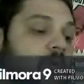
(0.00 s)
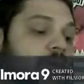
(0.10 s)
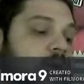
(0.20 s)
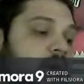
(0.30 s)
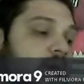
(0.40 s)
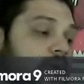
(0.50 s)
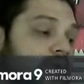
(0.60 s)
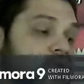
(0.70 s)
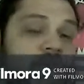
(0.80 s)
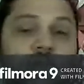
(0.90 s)
where
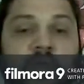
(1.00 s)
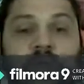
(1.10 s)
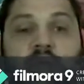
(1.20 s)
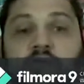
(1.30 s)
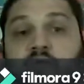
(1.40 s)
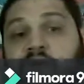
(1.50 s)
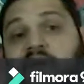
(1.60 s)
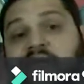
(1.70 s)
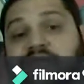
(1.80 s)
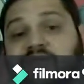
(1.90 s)
you're
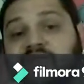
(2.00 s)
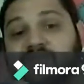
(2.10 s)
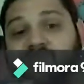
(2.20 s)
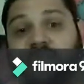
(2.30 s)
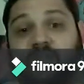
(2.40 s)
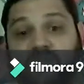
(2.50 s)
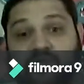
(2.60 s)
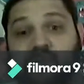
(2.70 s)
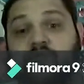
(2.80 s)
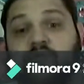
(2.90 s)
having
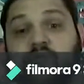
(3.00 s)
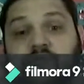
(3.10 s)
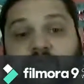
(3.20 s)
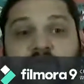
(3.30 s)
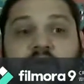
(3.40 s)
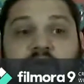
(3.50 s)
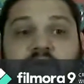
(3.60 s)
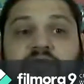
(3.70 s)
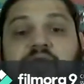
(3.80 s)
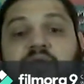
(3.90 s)
to do
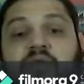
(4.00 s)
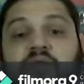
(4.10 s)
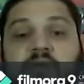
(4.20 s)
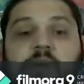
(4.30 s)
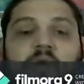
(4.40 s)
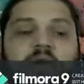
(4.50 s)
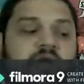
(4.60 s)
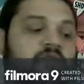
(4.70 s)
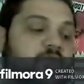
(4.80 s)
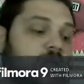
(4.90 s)
necessarily a demo or
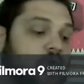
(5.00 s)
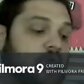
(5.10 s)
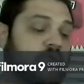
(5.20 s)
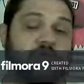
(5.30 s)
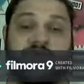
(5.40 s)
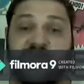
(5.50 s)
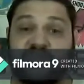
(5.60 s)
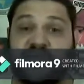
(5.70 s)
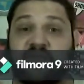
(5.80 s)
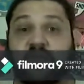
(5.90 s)
interview. So you can
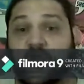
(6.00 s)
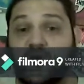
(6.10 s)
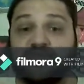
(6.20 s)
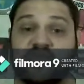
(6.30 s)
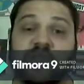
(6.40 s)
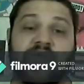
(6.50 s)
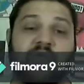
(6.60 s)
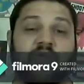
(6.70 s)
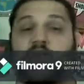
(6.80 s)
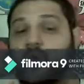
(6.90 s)
actually have a coaching day
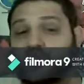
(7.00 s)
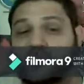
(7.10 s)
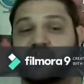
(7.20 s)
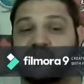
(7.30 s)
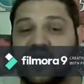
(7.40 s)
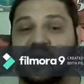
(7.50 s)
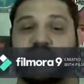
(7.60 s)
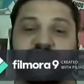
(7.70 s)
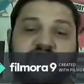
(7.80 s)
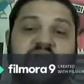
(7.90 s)
where you go through a
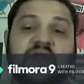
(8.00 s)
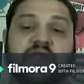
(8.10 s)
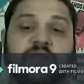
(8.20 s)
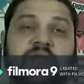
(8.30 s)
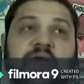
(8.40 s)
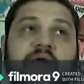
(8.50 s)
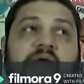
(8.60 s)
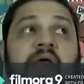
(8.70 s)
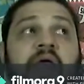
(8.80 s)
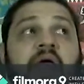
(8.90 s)
training for the
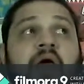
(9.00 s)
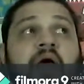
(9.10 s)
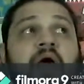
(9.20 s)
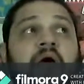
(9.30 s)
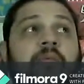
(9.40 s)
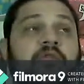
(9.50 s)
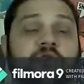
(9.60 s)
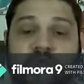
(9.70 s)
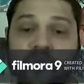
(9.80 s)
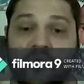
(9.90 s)
day, and
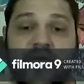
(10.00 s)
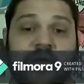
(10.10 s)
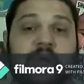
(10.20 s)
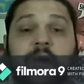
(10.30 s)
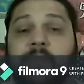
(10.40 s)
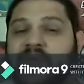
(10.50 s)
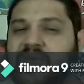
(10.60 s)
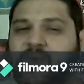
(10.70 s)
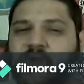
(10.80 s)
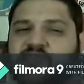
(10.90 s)
you can do it that route.
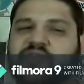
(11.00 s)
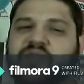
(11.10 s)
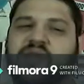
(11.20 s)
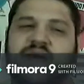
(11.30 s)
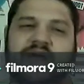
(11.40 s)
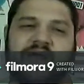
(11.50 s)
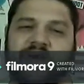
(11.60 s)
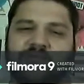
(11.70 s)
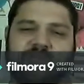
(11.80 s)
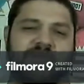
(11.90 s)
Me personally, I
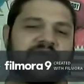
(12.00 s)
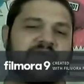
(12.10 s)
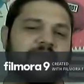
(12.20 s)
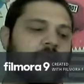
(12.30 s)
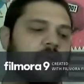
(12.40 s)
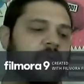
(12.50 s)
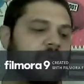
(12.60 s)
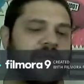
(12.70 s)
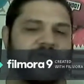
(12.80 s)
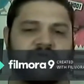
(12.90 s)
was busy at the moment
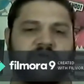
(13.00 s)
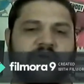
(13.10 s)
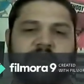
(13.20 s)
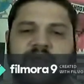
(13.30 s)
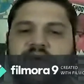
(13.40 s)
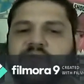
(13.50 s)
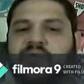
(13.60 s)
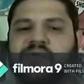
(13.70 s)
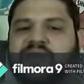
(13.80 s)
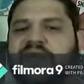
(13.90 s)
when I started applying, so
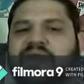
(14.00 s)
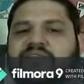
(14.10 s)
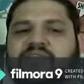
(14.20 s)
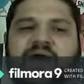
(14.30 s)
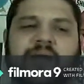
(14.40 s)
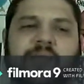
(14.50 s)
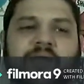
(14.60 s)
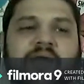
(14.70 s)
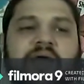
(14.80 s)
I really didn't have the time,